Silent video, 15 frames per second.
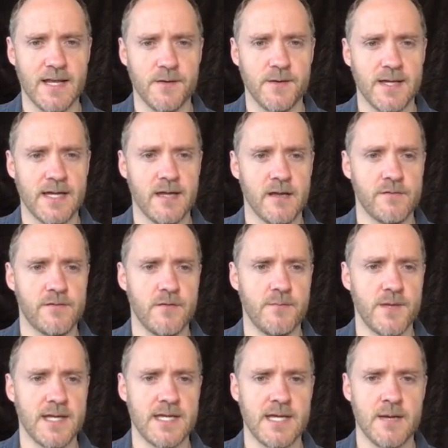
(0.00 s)
here from
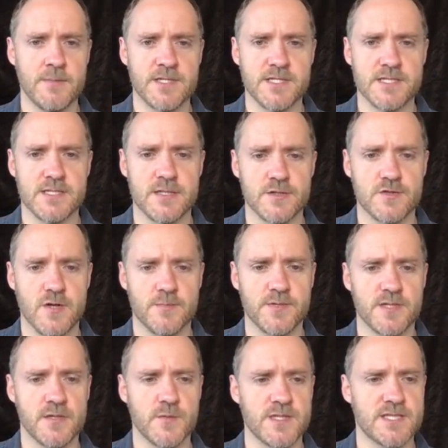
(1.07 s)
the images in the
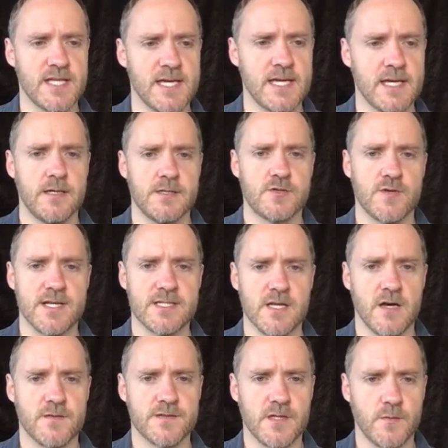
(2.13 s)
description that we're seeing straight
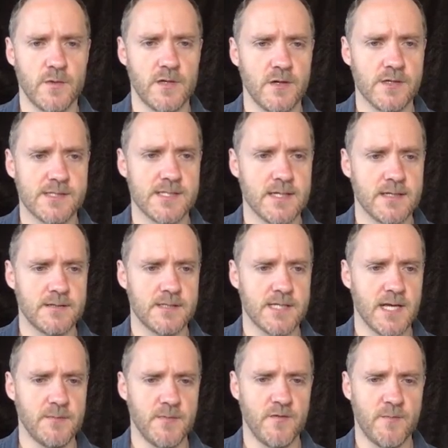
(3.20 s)
off. So we'd look to
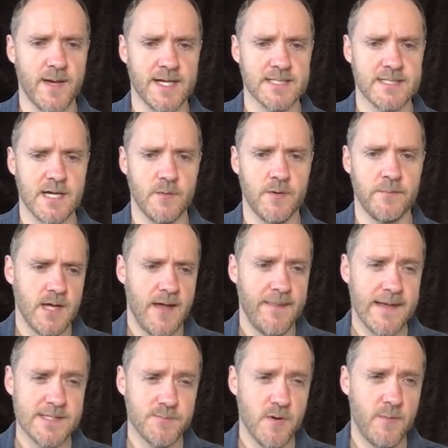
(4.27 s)
kind of move past that one. And
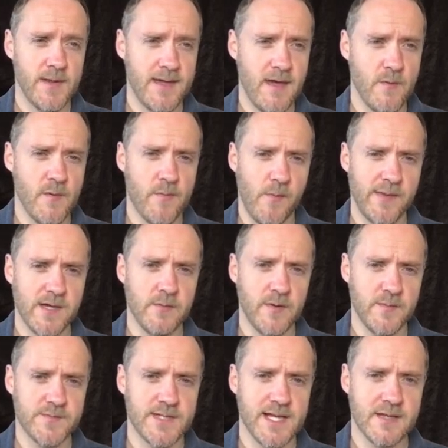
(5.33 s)
that's probably it. We're probably
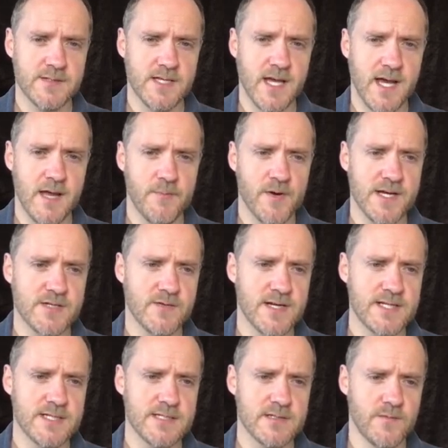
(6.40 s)
coming up to now to higher price
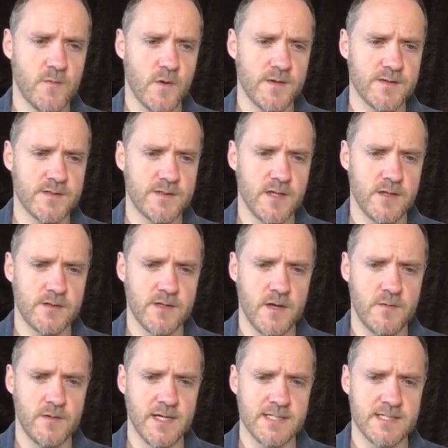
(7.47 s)
ranges of ones that
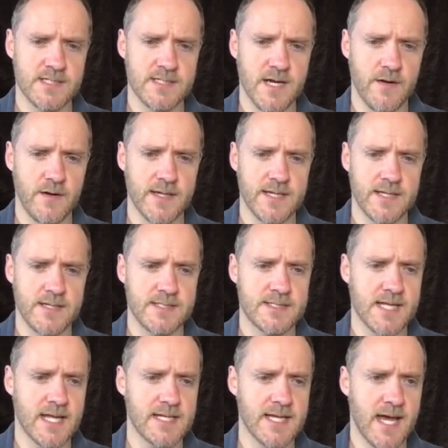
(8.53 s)
don't necessarily
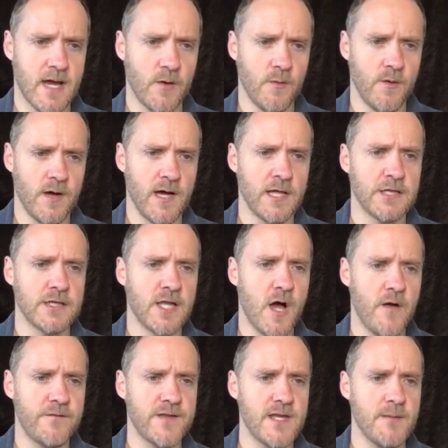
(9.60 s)
stand out. A lot
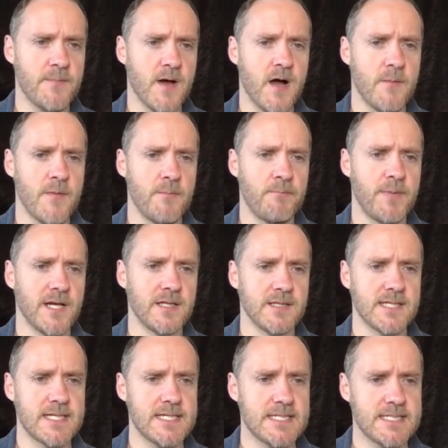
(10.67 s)
of the apartment
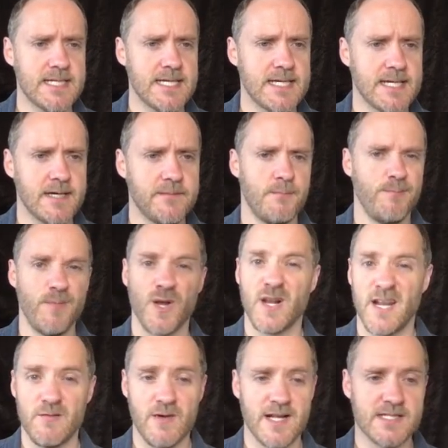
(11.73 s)
buildings here look
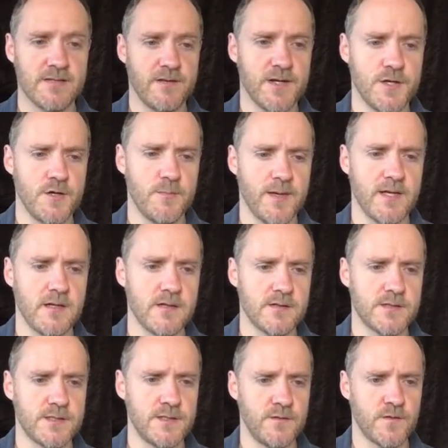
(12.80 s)
like relatively new
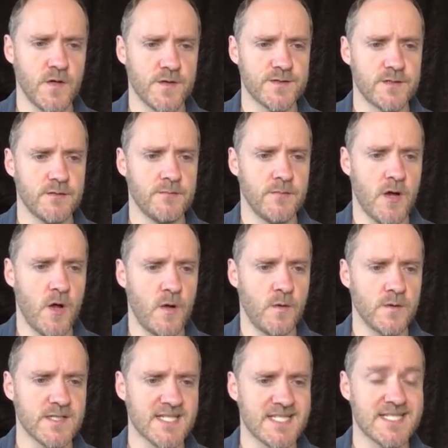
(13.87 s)
builds. You've got some
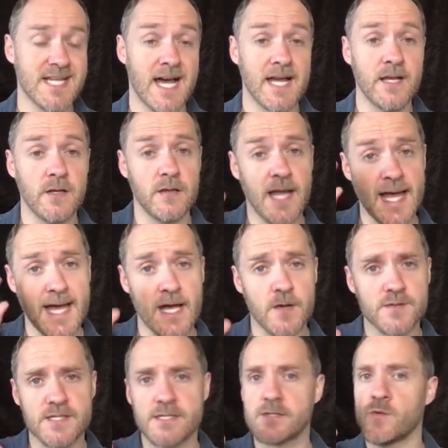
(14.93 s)
older style
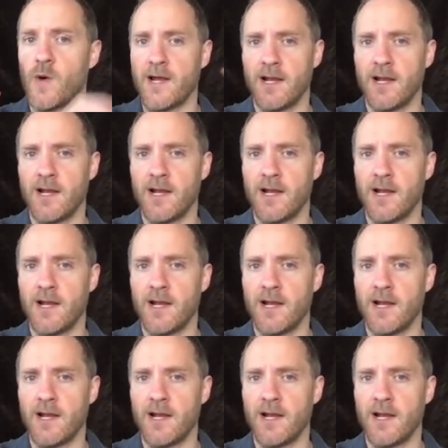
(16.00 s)
houses, quite